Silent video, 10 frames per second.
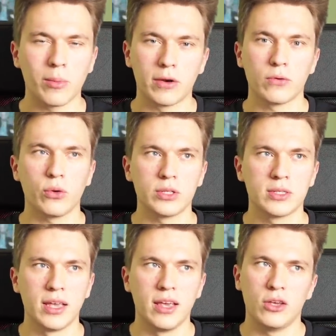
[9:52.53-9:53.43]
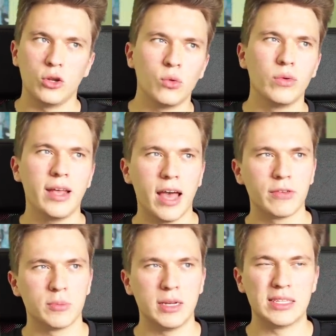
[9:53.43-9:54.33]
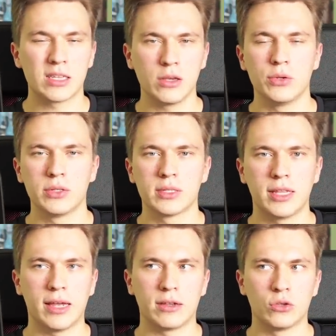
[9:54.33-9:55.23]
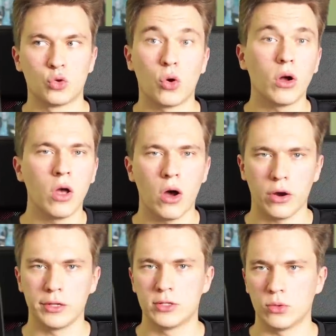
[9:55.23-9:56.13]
but of course you don't really have as many skills that draw cards,